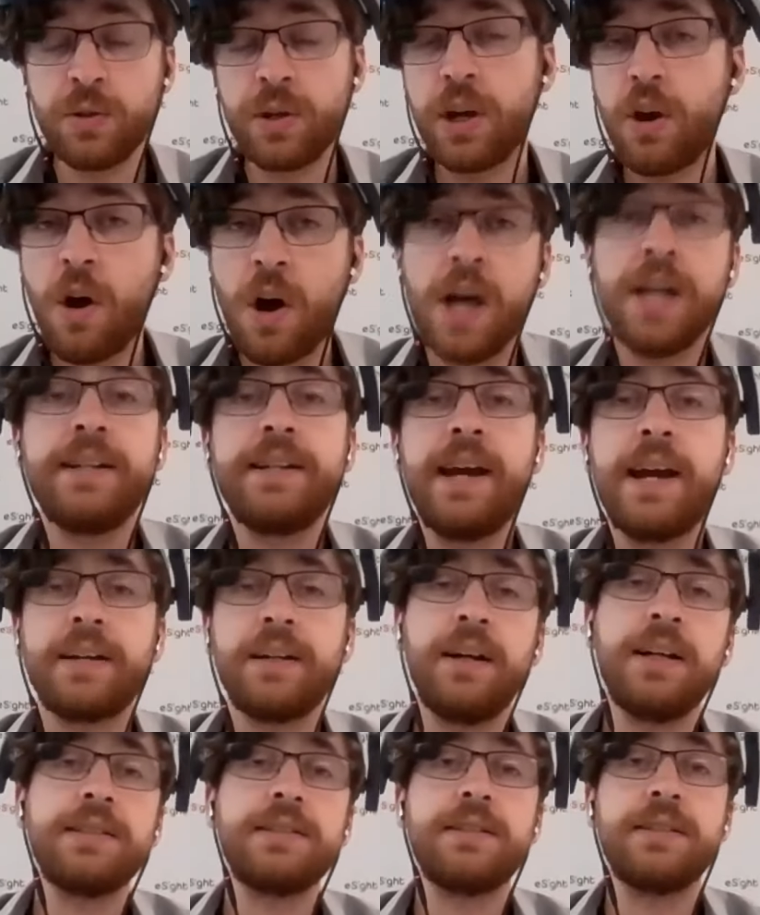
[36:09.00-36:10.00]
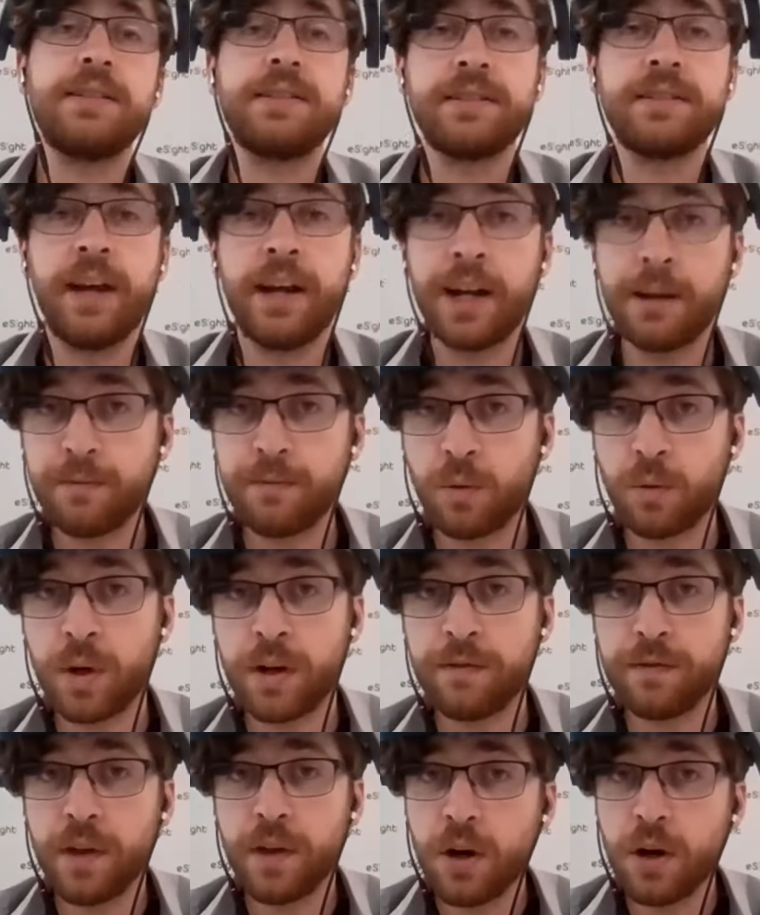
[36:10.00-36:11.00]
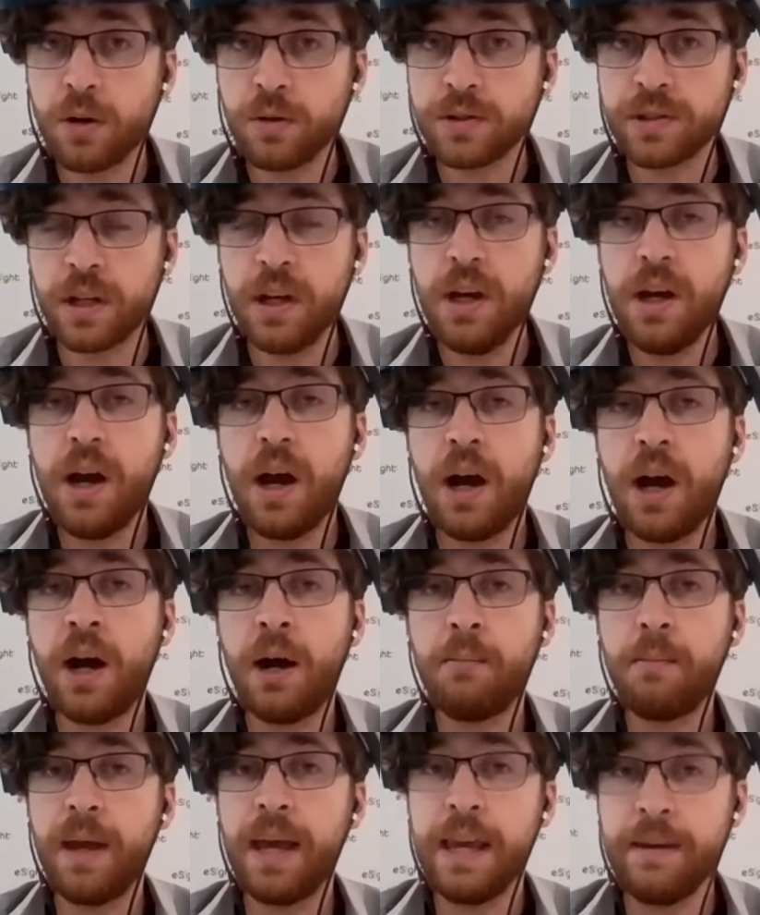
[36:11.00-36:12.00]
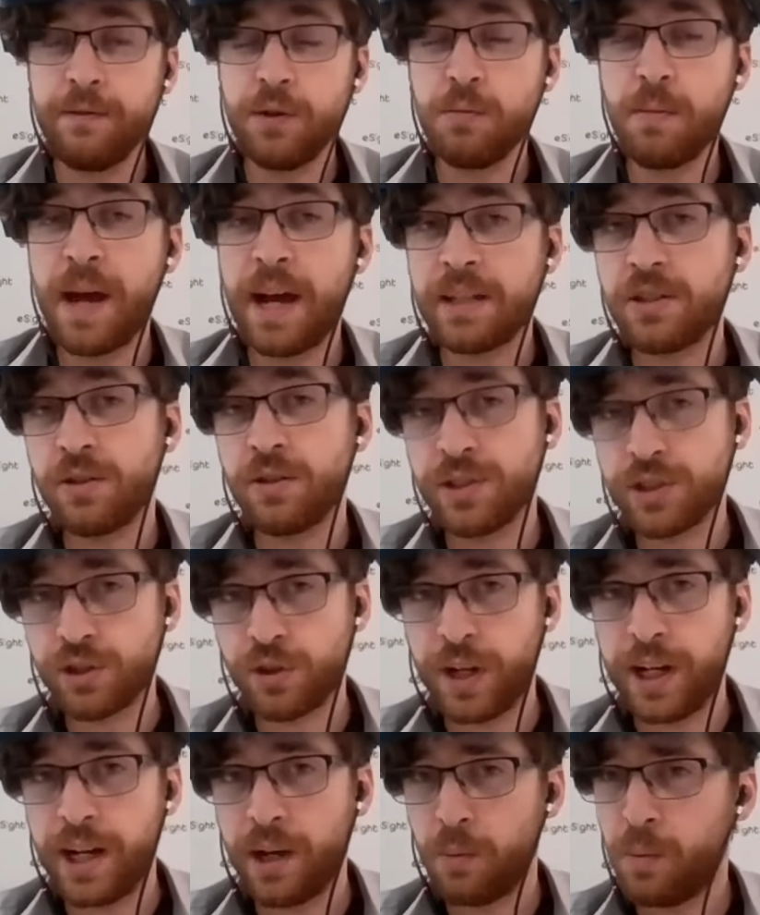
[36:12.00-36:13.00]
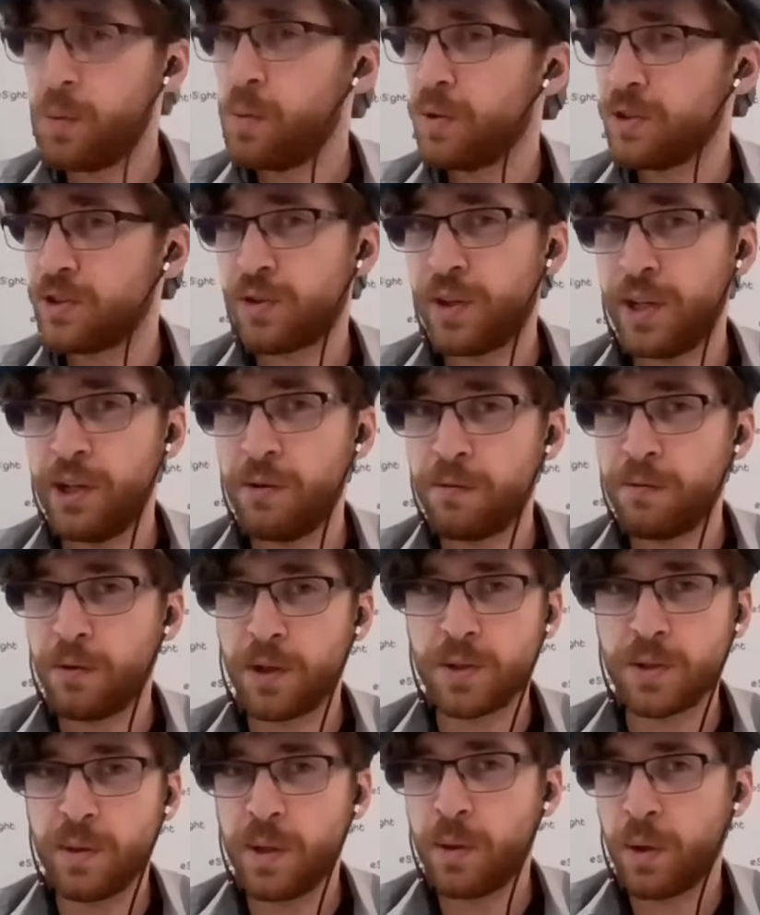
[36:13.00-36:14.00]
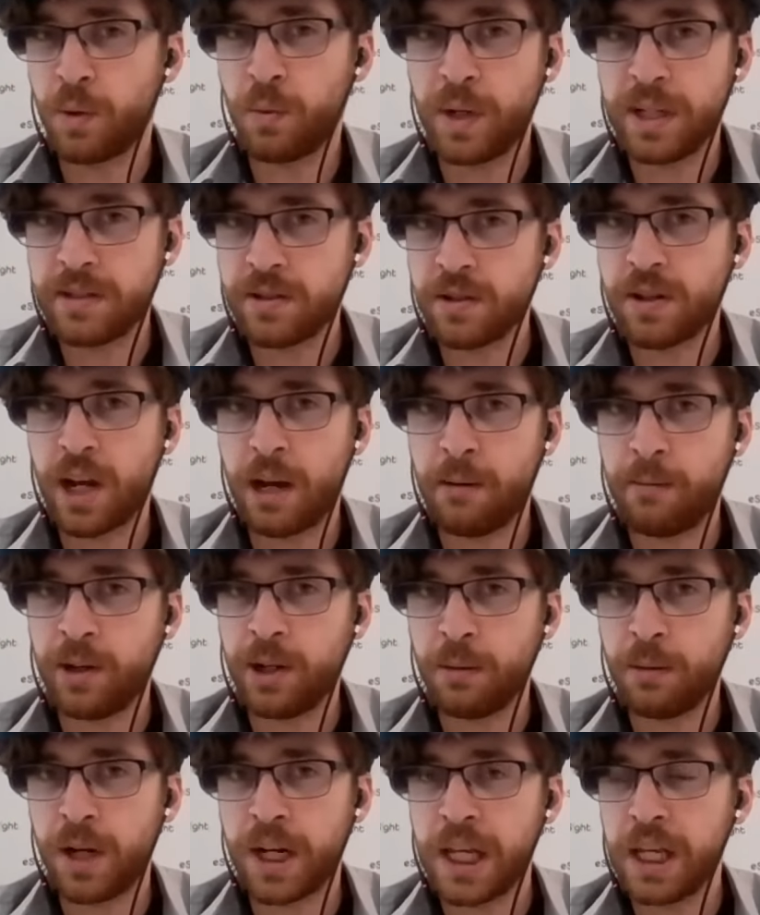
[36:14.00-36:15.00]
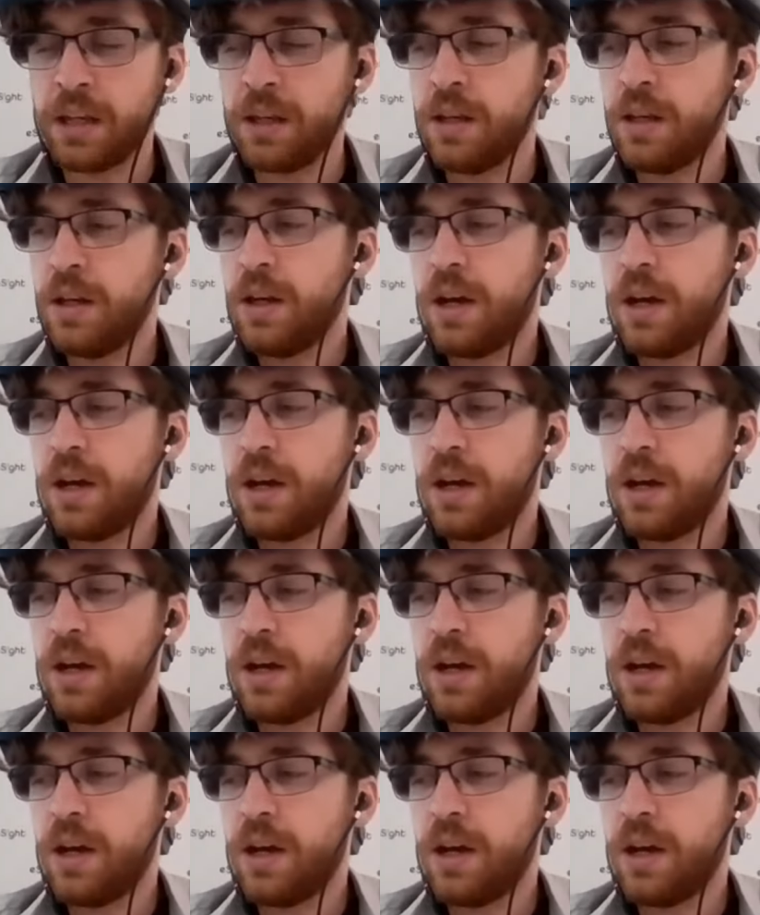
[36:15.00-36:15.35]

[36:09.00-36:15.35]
You can contact us to sign up for one of those. If you pass our screening, we will screen you first. We don't want to waste your time or your money.